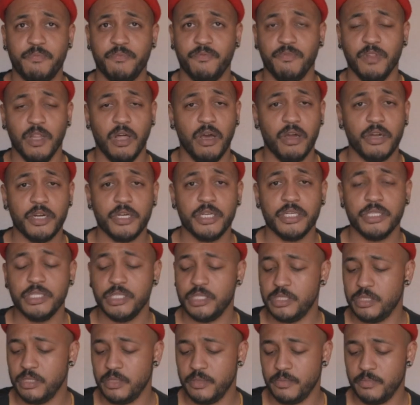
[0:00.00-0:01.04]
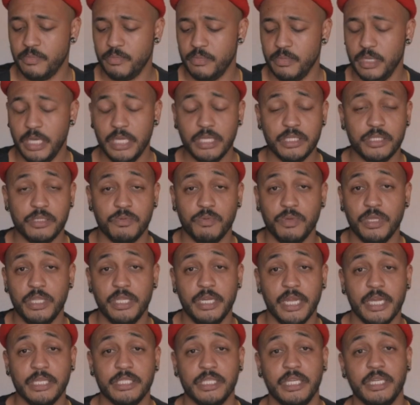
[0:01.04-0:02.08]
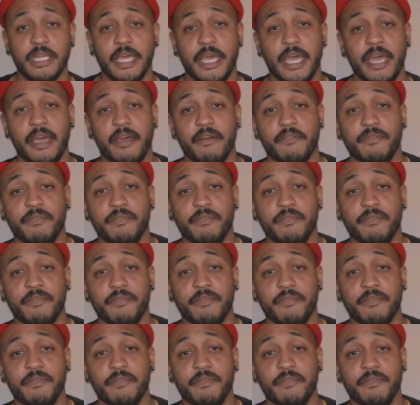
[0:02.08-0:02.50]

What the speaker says: vloggers. It's a really nice thing to have.